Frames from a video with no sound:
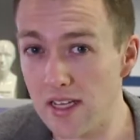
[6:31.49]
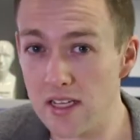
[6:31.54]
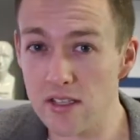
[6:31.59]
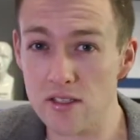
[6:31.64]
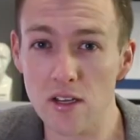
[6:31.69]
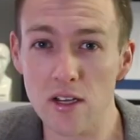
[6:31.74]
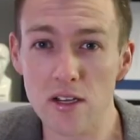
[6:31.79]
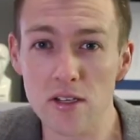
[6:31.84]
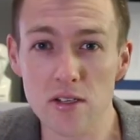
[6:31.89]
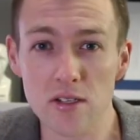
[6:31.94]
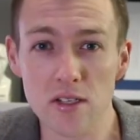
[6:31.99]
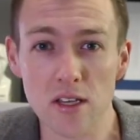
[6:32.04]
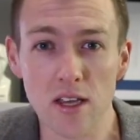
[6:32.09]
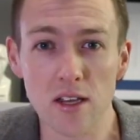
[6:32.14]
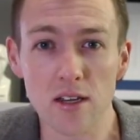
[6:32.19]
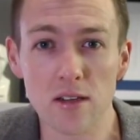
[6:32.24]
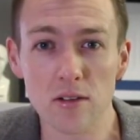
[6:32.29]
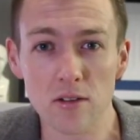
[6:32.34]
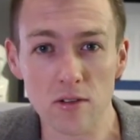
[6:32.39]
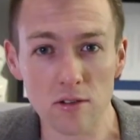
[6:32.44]
inside your
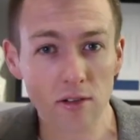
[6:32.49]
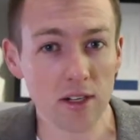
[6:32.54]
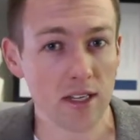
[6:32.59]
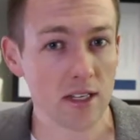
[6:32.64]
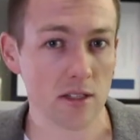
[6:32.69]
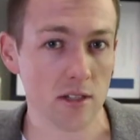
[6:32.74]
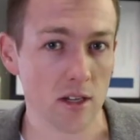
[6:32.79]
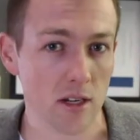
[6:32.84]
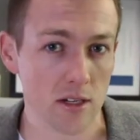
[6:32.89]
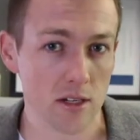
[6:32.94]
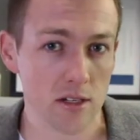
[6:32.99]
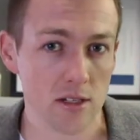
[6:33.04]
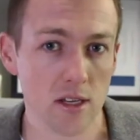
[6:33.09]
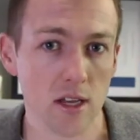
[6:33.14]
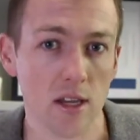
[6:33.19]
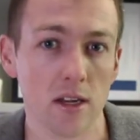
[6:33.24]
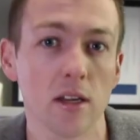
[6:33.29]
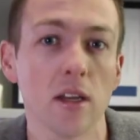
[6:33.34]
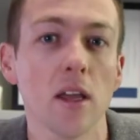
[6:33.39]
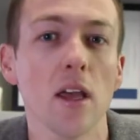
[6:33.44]
skin or outside your
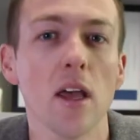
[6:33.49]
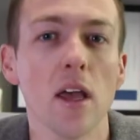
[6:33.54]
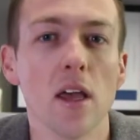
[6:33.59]
skin.